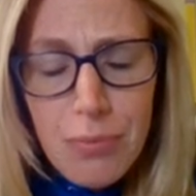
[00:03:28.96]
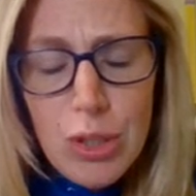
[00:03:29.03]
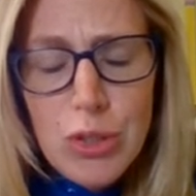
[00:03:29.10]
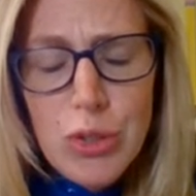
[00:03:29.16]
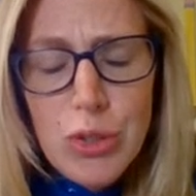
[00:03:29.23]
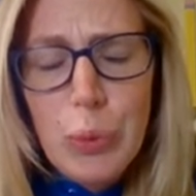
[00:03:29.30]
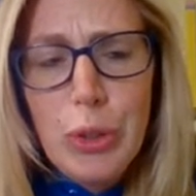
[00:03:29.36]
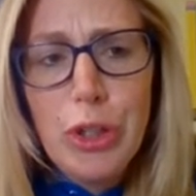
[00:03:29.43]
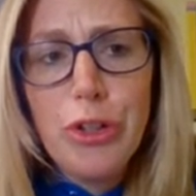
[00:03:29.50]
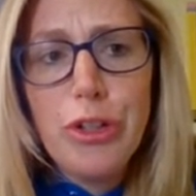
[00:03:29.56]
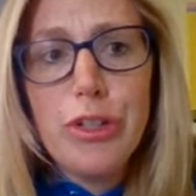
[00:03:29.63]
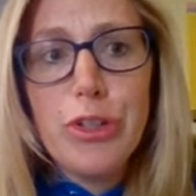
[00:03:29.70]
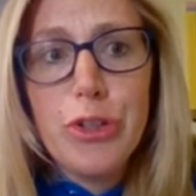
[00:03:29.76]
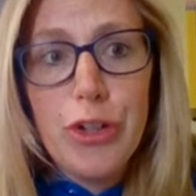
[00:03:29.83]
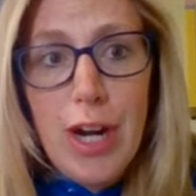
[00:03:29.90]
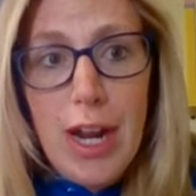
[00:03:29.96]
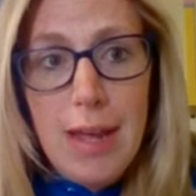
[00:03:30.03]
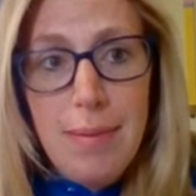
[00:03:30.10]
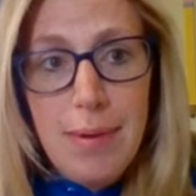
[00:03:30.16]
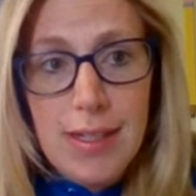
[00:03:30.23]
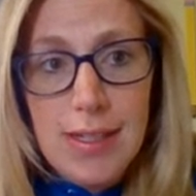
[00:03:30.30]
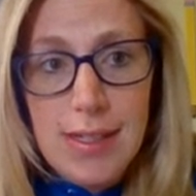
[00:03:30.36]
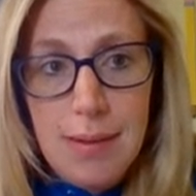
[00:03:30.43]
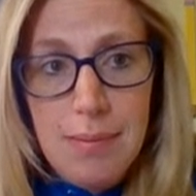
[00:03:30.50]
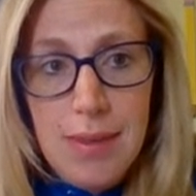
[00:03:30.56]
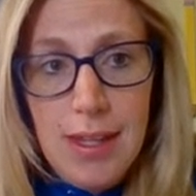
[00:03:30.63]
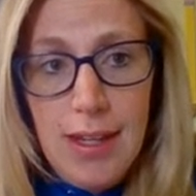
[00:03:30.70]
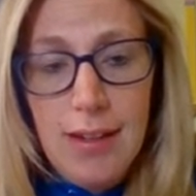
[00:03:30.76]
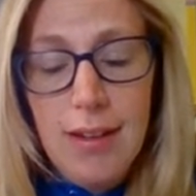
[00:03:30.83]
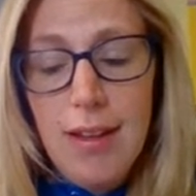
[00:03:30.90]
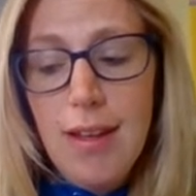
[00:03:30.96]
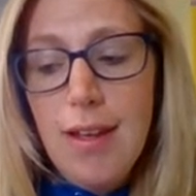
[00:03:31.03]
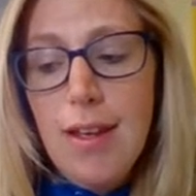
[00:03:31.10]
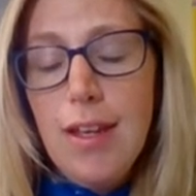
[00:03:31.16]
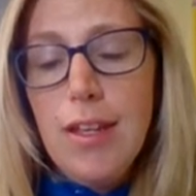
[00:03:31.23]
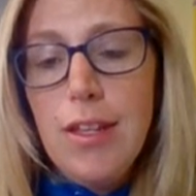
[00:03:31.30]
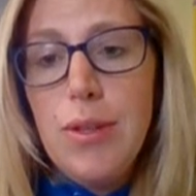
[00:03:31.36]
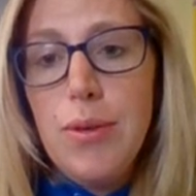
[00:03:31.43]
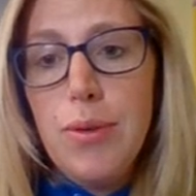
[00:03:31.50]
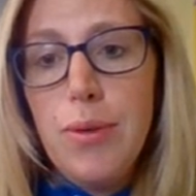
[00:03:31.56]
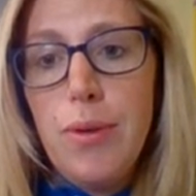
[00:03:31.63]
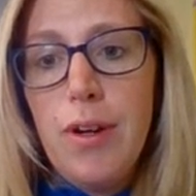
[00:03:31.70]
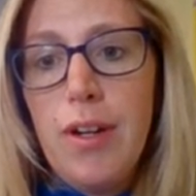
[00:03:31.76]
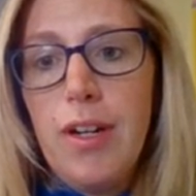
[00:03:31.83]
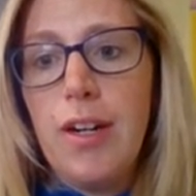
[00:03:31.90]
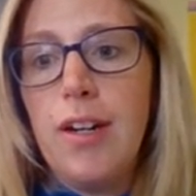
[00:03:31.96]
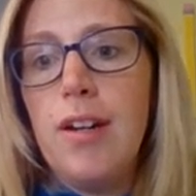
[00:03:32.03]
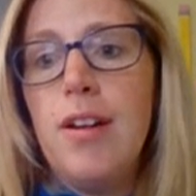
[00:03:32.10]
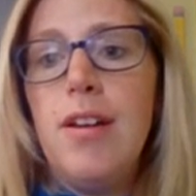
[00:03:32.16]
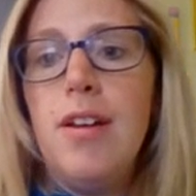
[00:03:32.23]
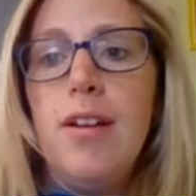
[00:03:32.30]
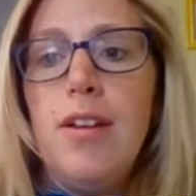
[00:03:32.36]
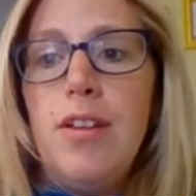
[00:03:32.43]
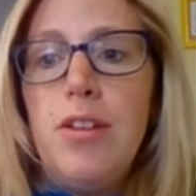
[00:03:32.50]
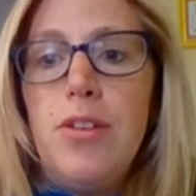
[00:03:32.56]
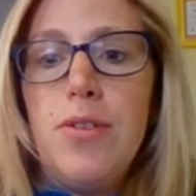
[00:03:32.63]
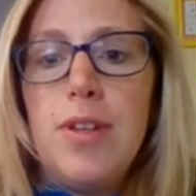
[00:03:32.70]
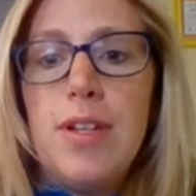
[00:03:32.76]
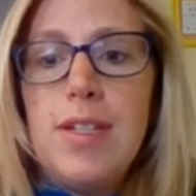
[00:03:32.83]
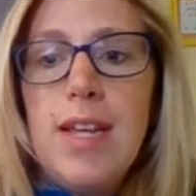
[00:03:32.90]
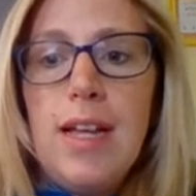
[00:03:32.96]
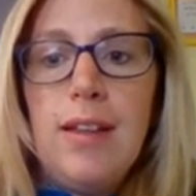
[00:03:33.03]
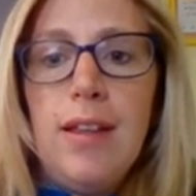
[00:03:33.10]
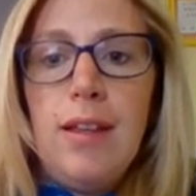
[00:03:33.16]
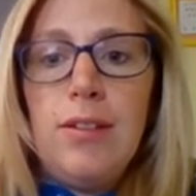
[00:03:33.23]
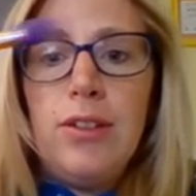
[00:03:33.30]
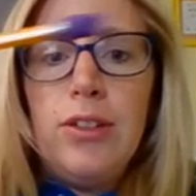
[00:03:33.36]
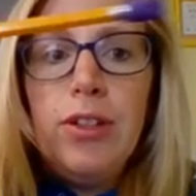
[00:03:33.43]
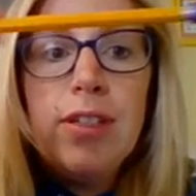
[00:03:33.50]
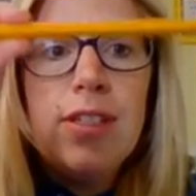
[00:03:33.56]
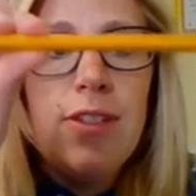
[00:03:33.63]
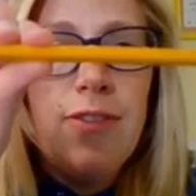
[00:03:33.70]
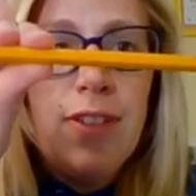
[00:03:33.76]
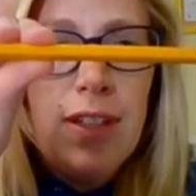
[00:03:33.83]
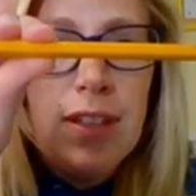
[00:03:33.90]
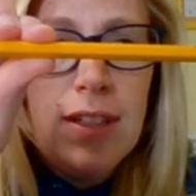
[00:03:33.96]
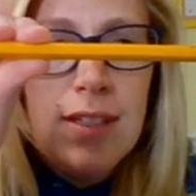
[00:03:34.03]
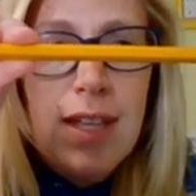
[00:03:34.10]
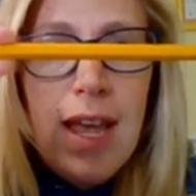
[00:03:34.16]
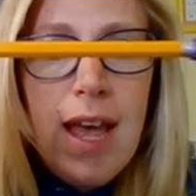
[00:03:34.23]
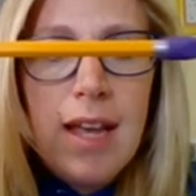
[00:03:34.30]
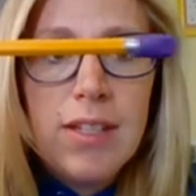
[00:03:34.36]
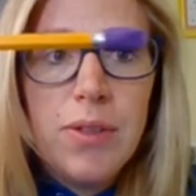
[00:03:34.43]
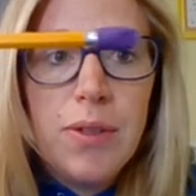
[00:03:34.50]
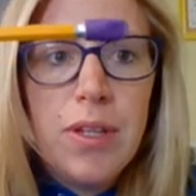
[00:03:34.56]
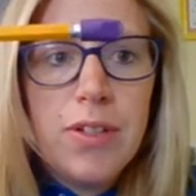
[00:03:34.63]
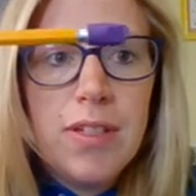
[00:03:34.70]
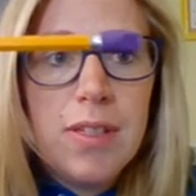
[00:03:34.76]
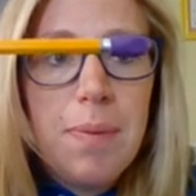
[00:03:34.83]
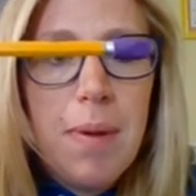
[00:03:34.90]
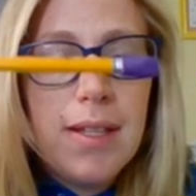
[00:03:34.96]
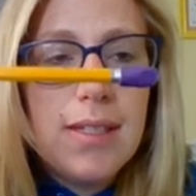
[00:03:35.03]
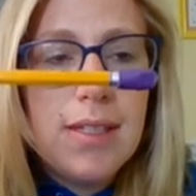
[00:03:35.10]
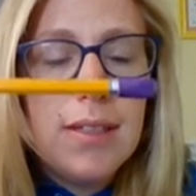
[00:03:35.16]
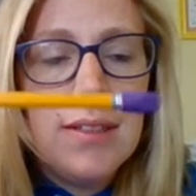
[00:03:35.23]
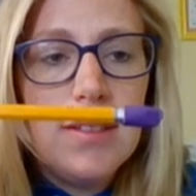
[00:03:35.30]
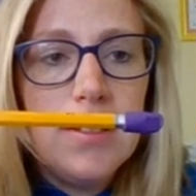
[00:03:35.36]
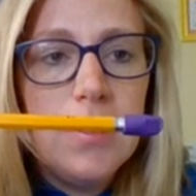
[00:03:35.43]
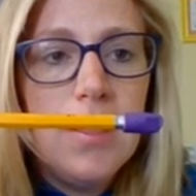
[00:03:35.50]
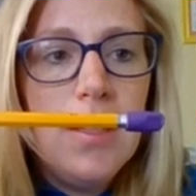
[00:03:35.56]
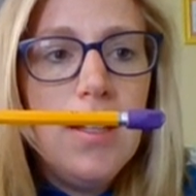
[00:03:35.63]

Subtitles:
When you're describing something, you can tell looks, feels, acts. So here's this pencil.